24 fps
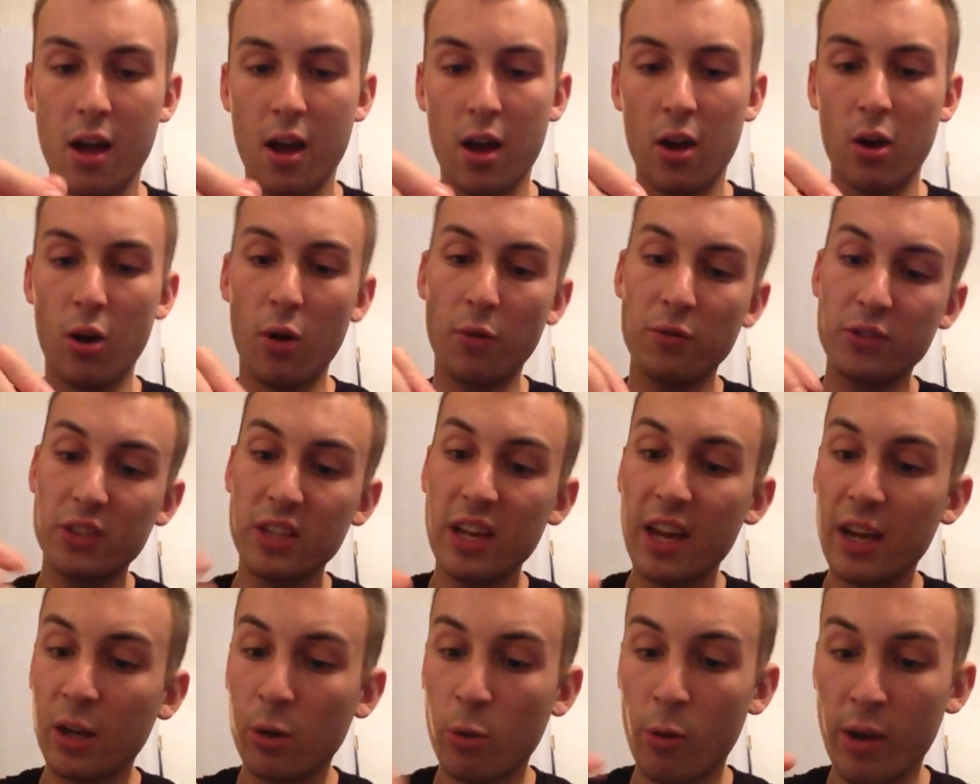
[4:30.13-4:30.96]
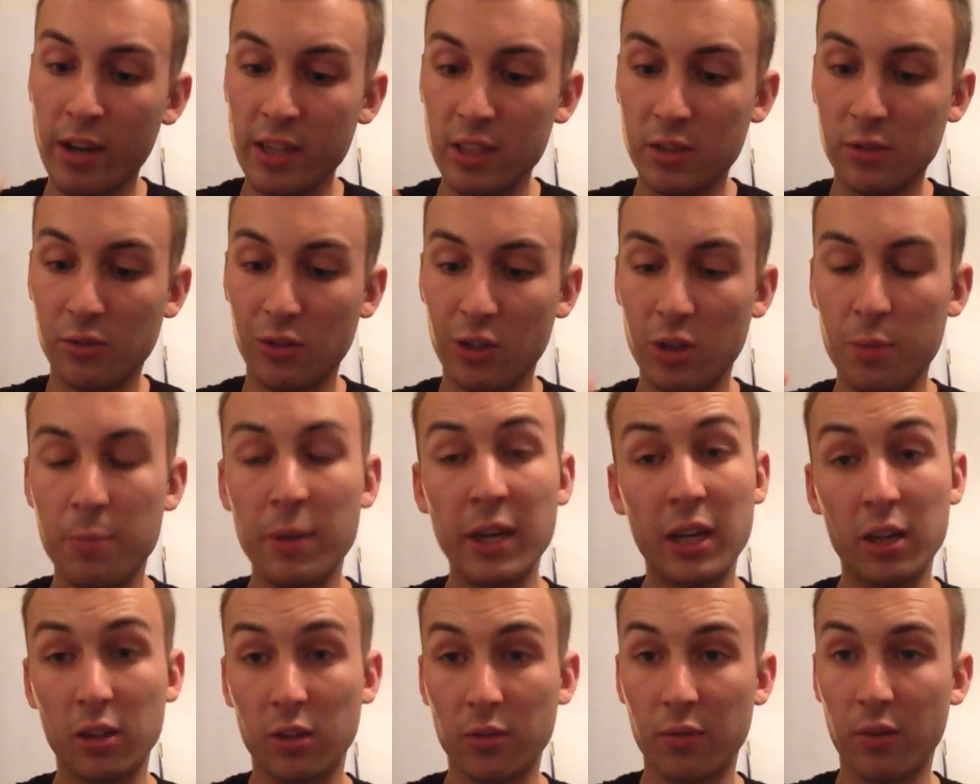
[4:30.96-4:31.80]
Obviously it equates for your
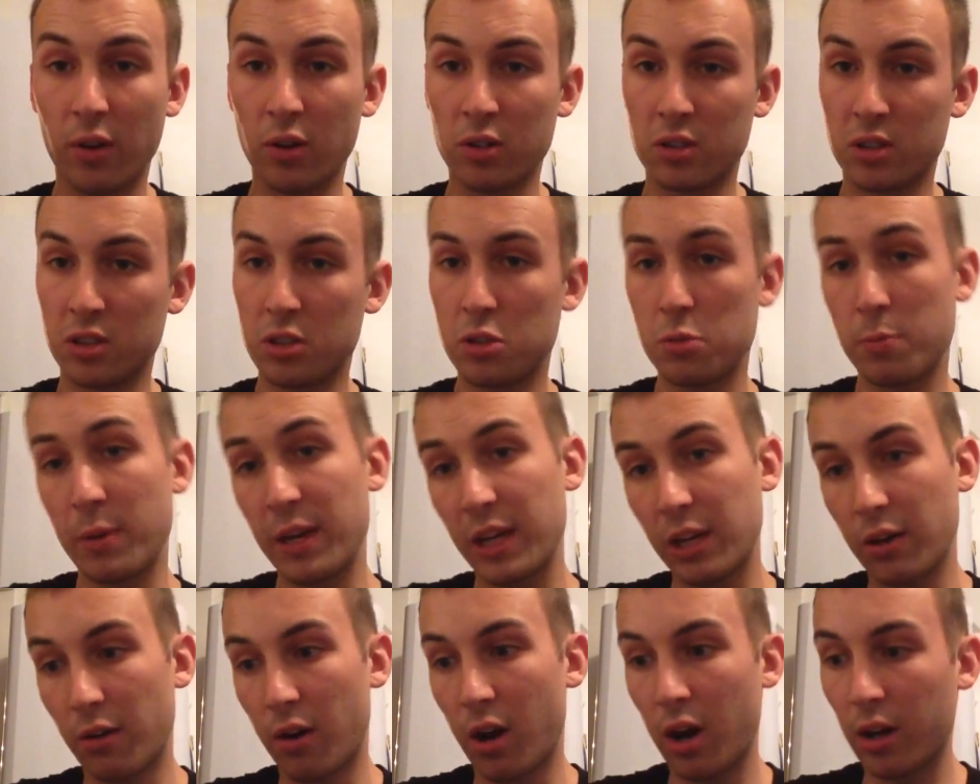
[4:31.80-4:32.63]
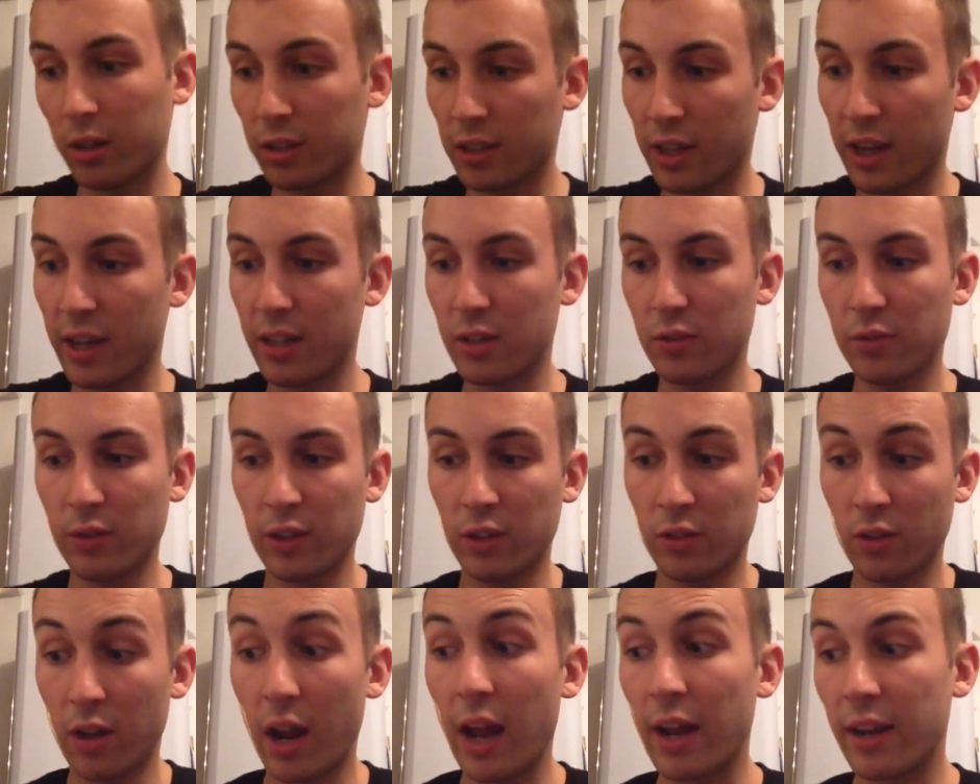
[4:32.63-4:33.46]
bigger devices, your bigger RDAs,
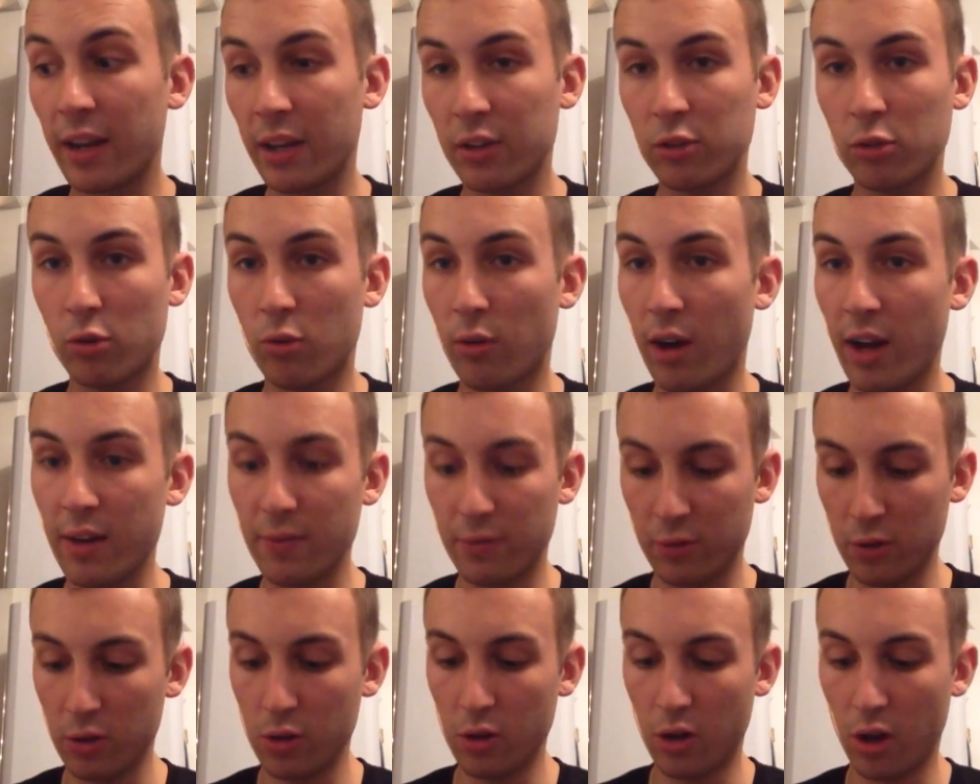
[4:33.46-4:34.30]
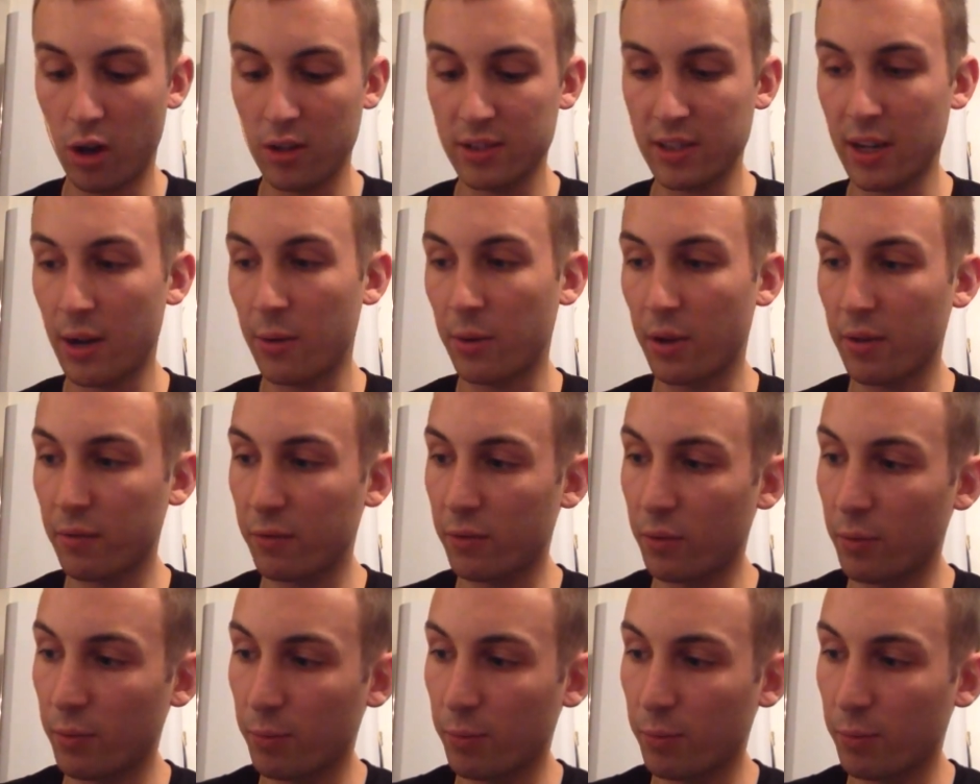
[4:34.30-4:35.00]
things like that, and that's great for you guys out there.